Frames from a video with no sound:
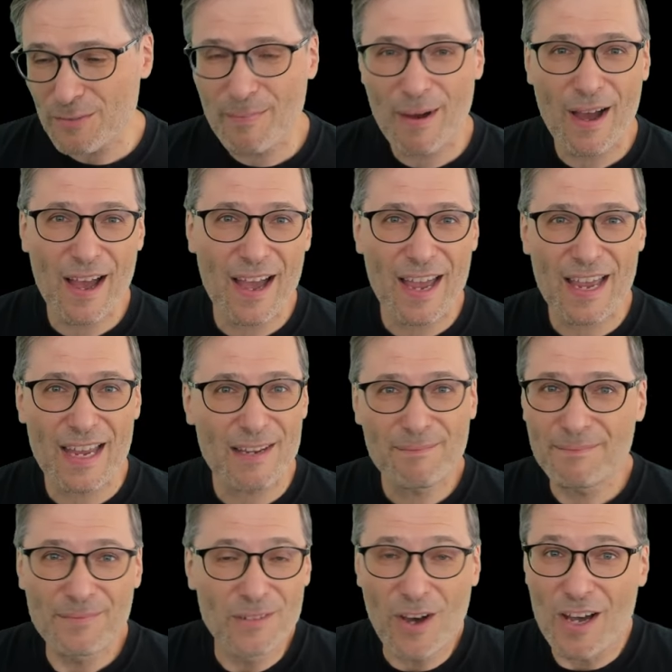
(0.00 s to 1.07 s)
by
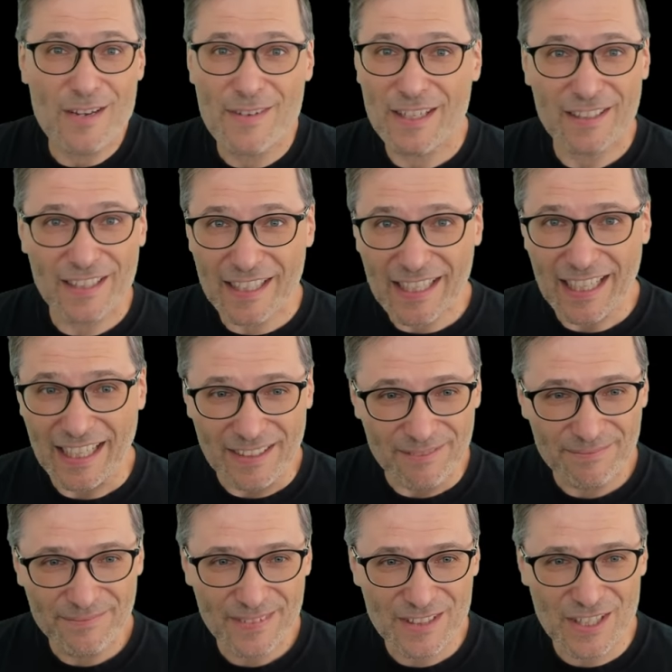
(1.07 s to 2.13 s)
not even clicking,
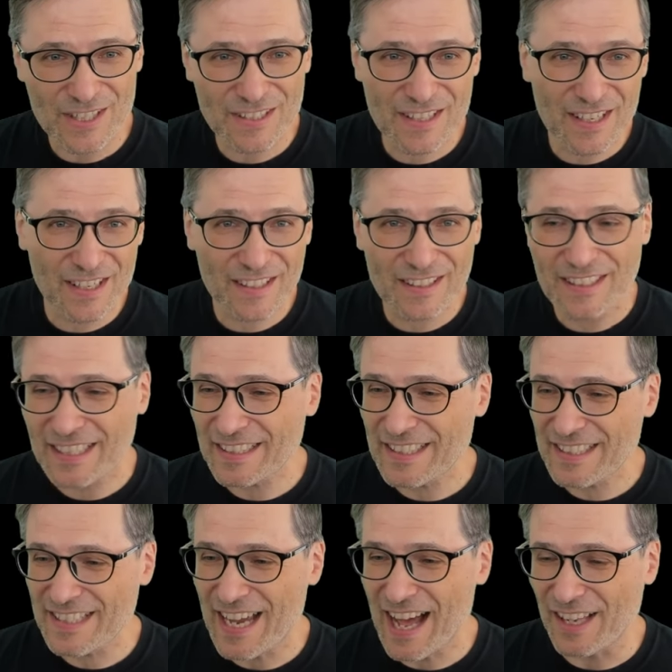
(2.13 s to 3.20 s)
just a clickless
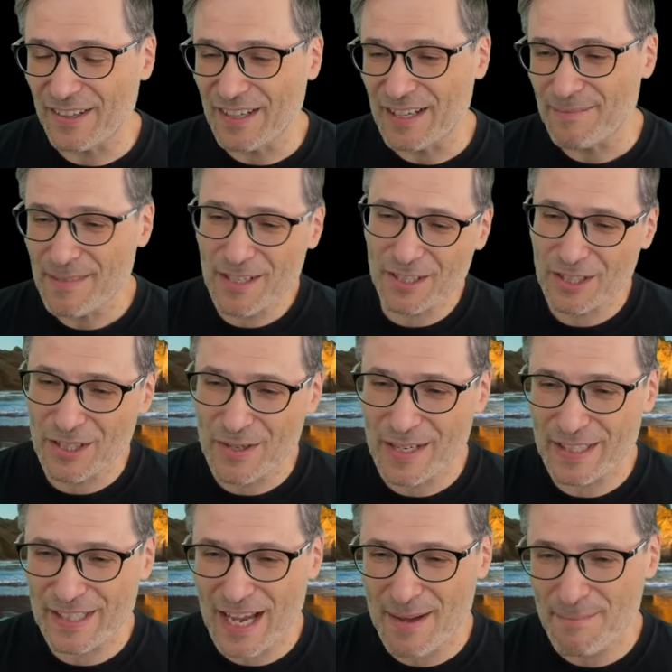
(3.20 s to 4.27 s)
gallery. Here, I'll you an
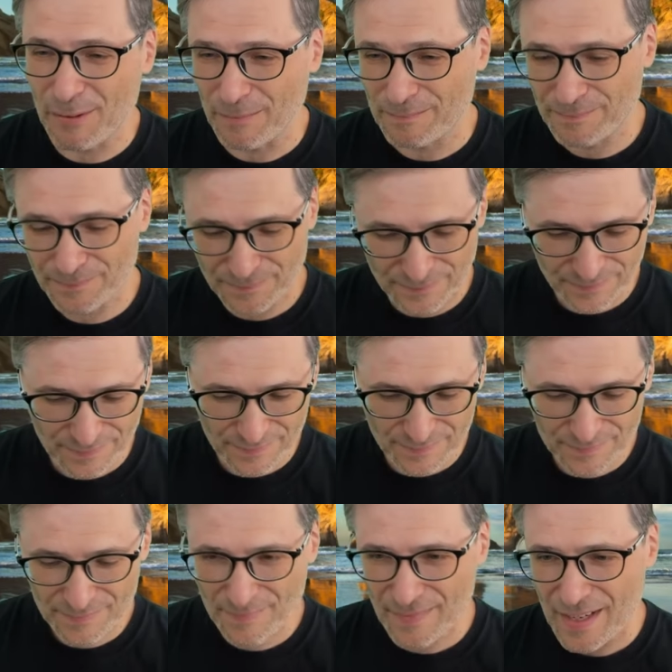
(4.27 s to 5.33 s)
example.
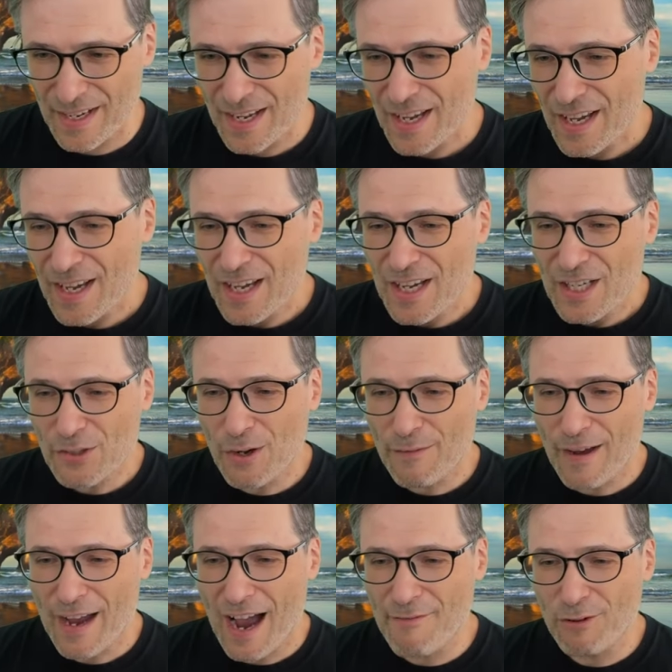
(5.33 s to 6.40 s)
So if
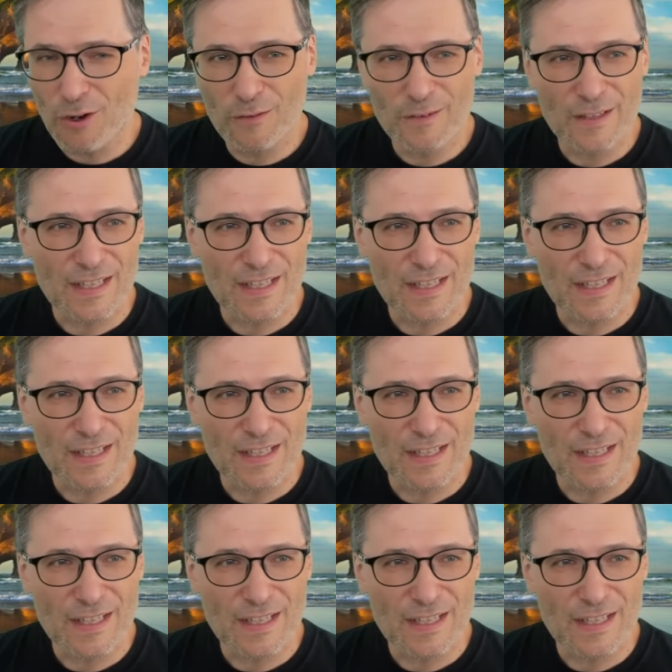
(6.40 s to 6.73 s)
I hover over